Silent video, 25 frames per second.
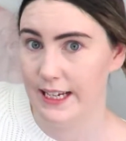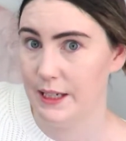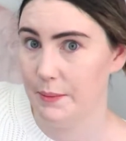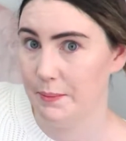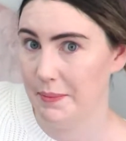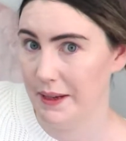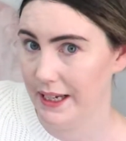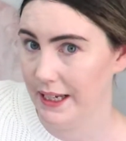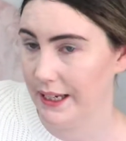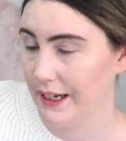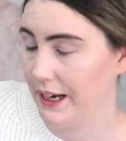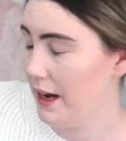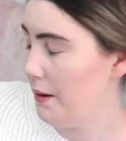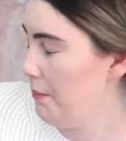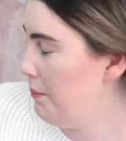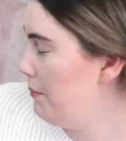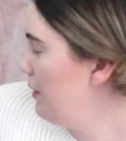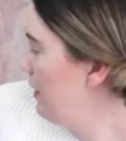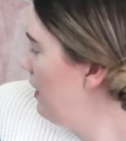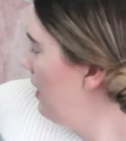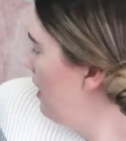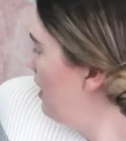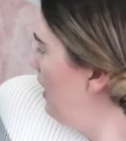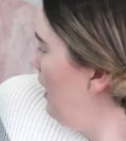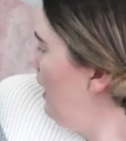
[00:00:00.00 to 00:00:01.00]
to pick it
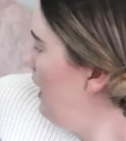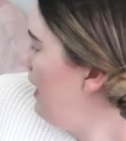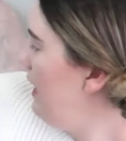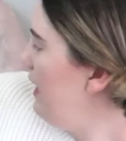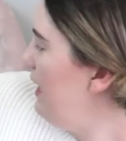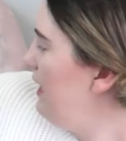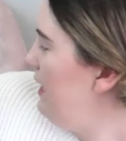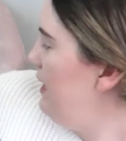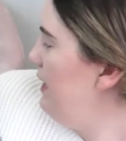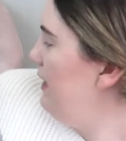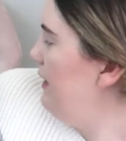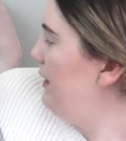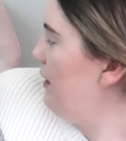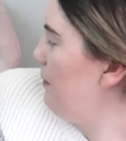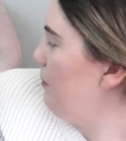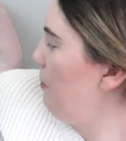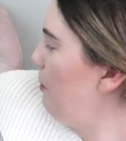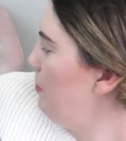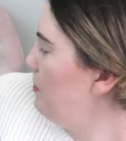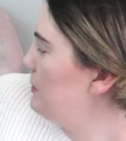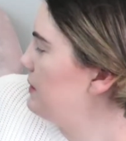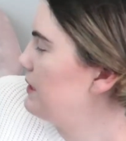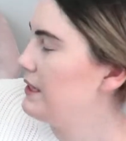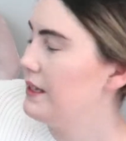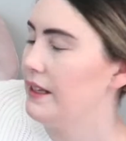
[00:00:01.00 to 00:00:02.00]
up, and I
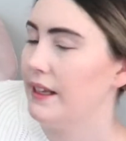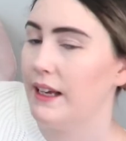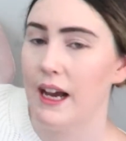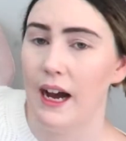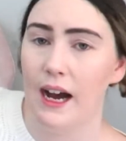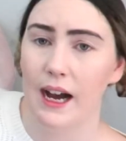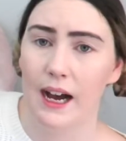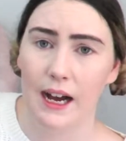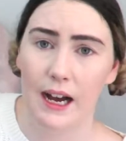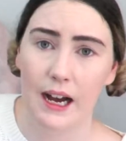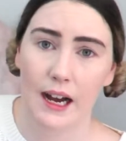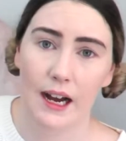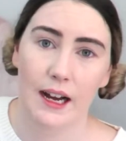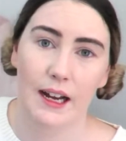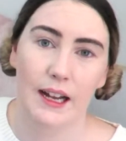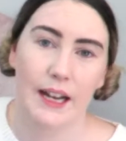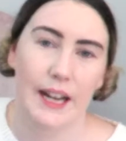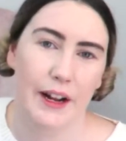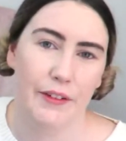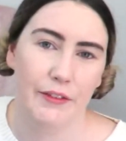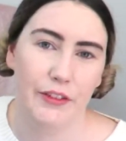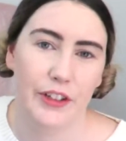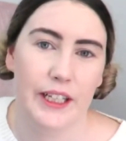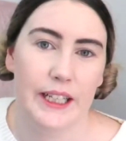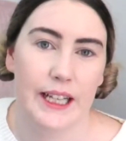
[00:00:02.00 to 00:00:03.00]
popped it in the car, and
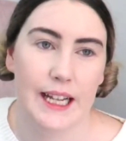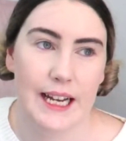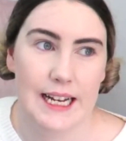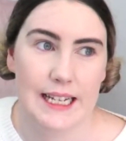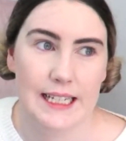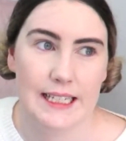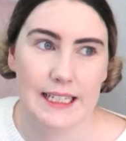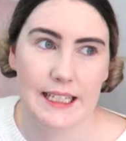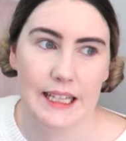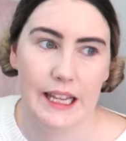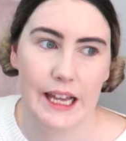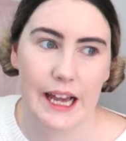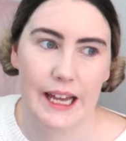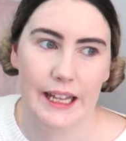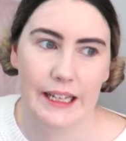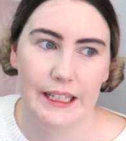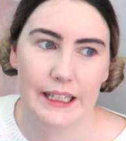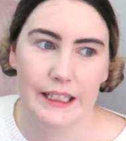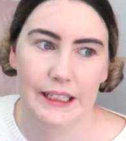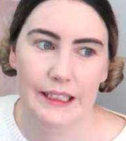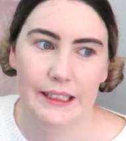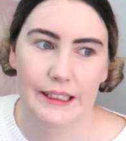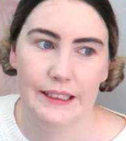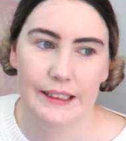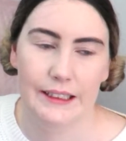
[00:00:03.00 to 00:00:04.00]
I realized
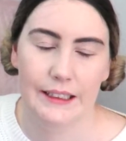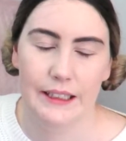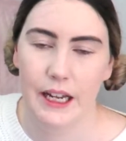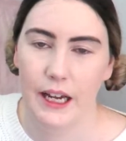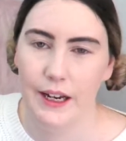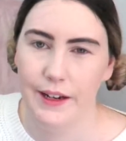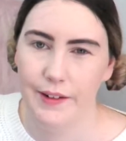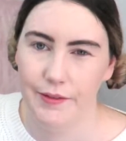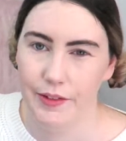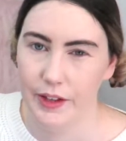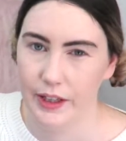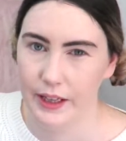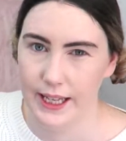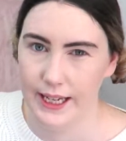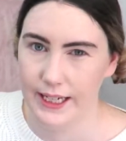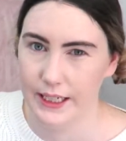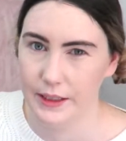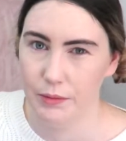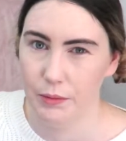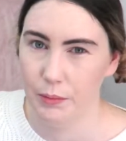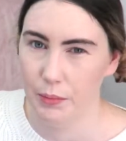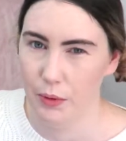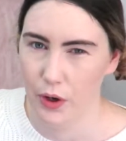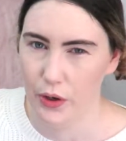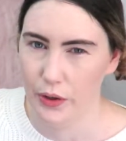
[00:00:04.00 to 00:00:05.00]
that none of the legs
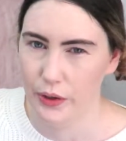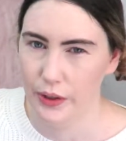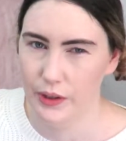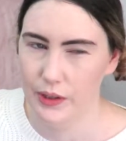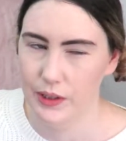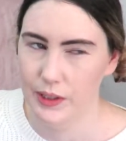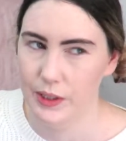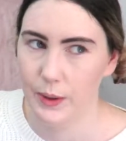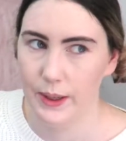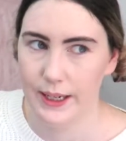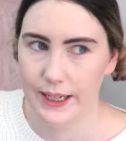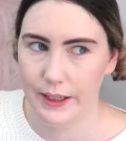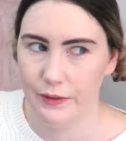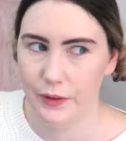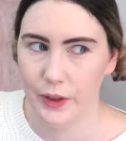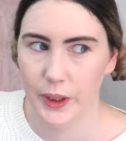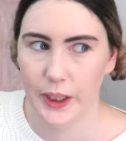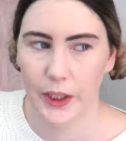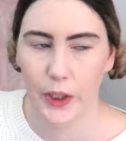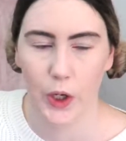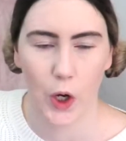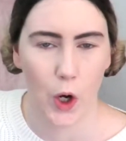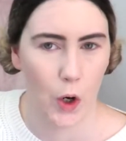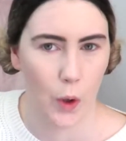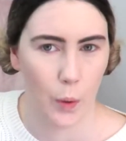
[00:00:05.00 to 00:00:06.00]
were broken, so I didn't
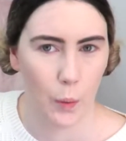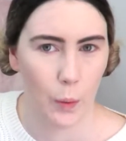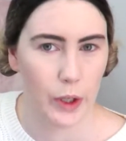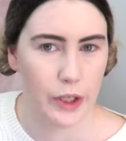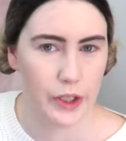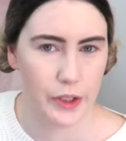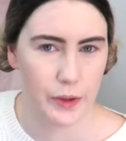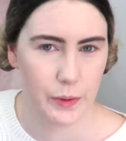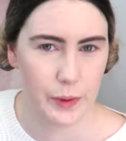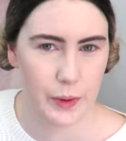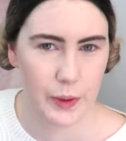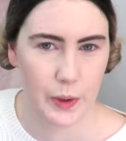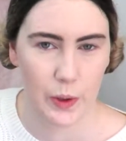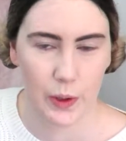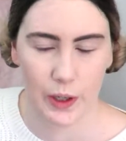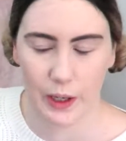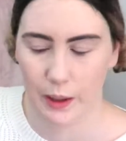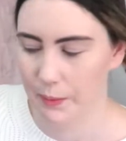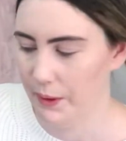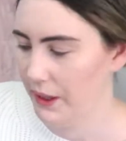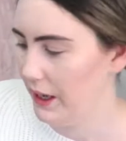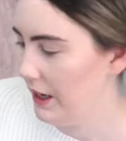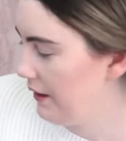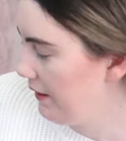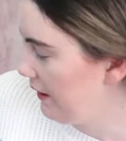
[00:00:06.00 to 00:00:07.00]
really know what she was talking
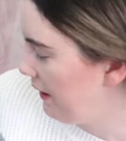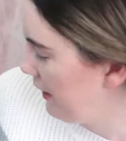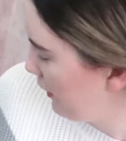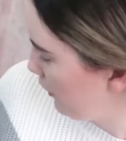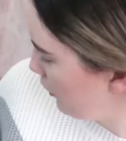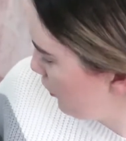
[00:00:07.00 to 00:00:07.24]
about. And then I